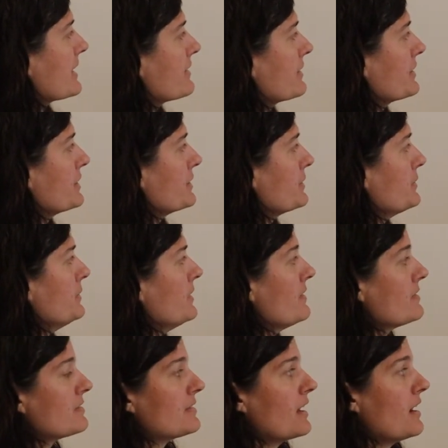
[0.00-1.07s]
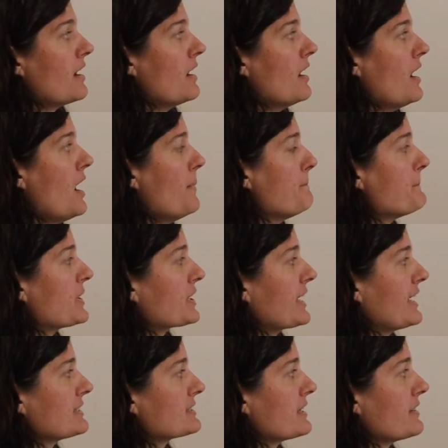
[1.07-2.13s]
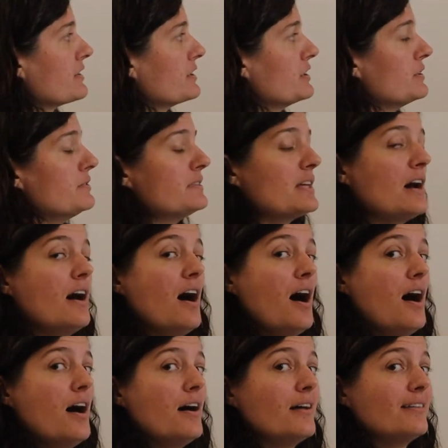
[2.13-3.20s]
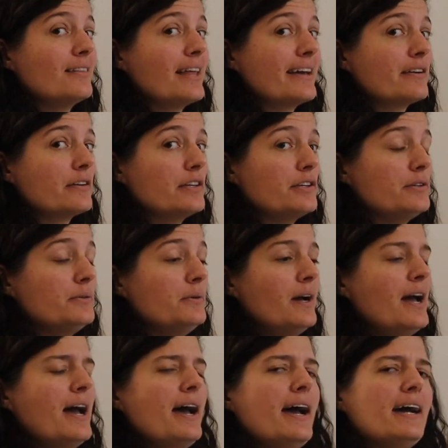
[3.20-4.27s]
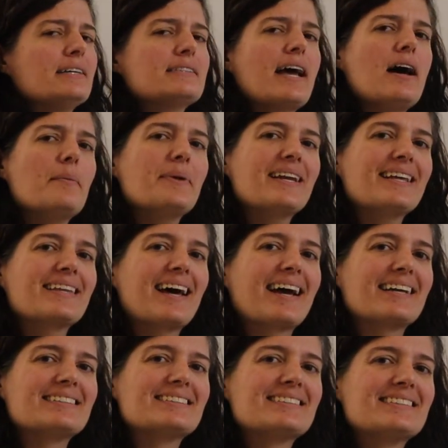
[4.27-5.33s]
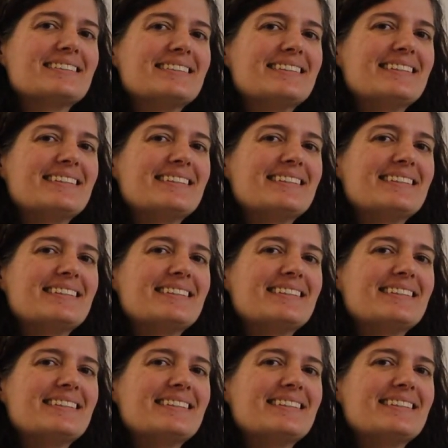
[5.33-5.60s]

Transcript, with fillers: letter U, the uppercase letter U, the uh letter U, has how many lines?